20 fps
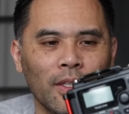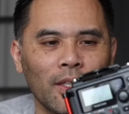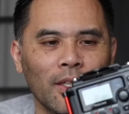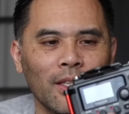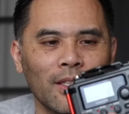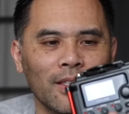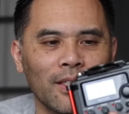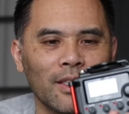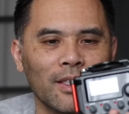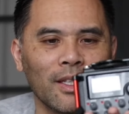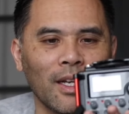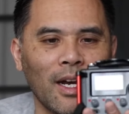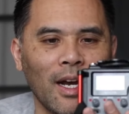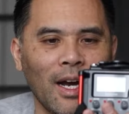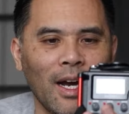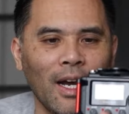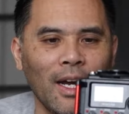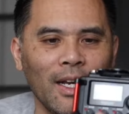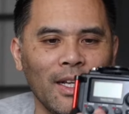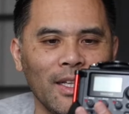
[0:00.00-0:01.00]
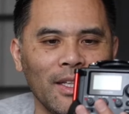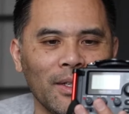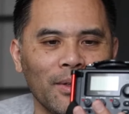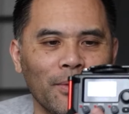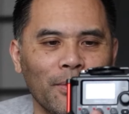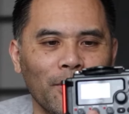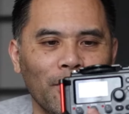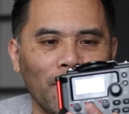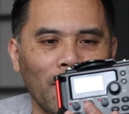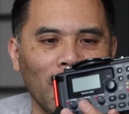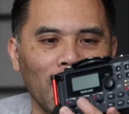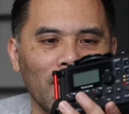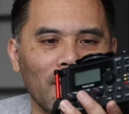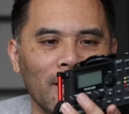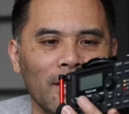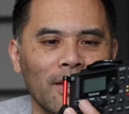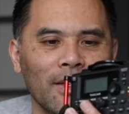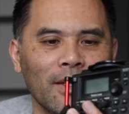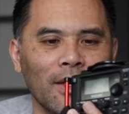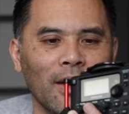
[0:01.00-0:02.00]
This is a highly
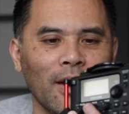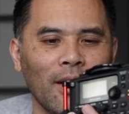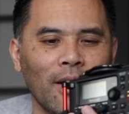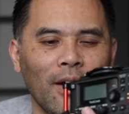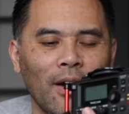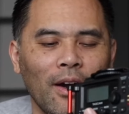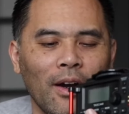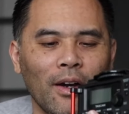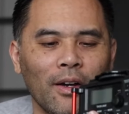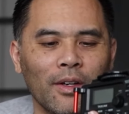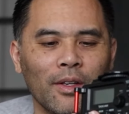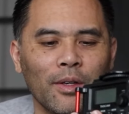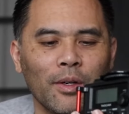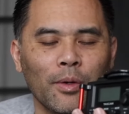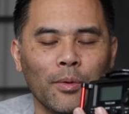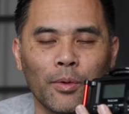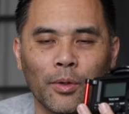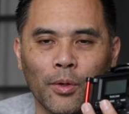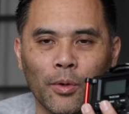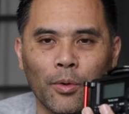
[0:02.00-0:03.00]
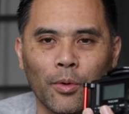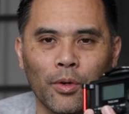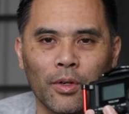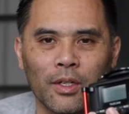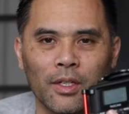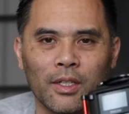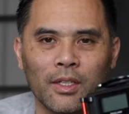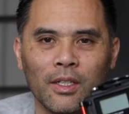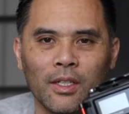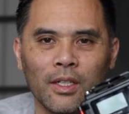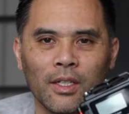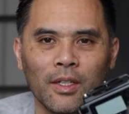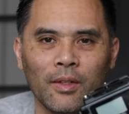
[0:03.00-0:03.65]
rated audio recorder,